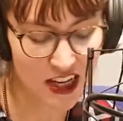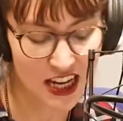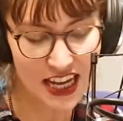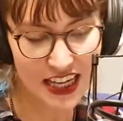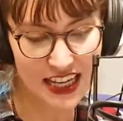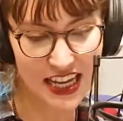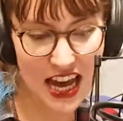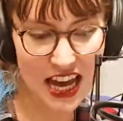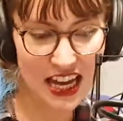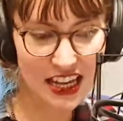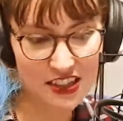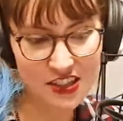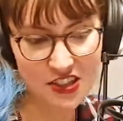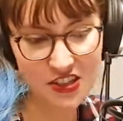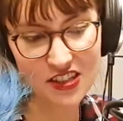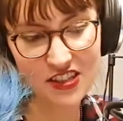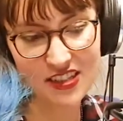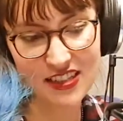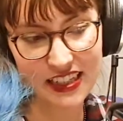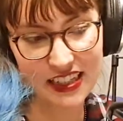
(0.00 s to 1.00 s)
Yes. Yeah, it's
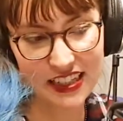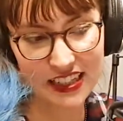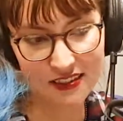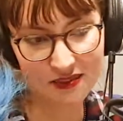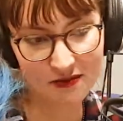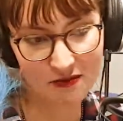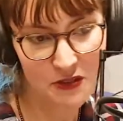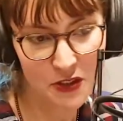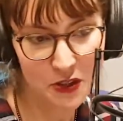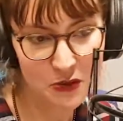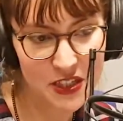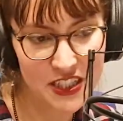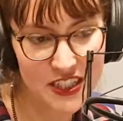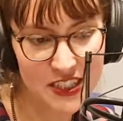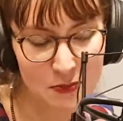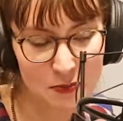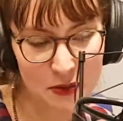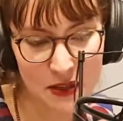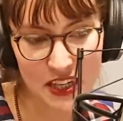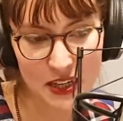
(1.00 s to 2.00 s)
just like the yeah.
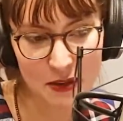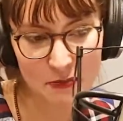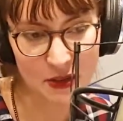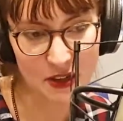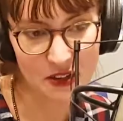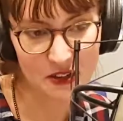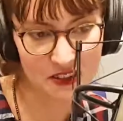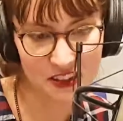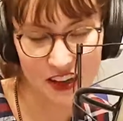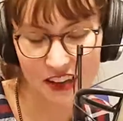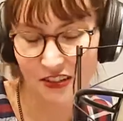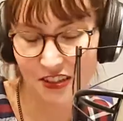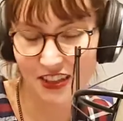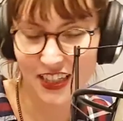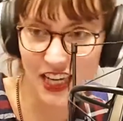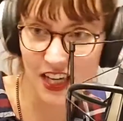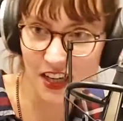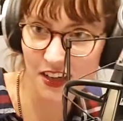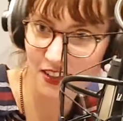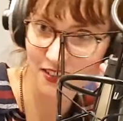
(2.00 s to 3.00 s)
recipe but not the
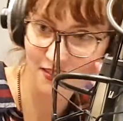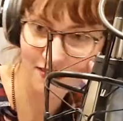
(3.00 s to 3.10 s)
cake.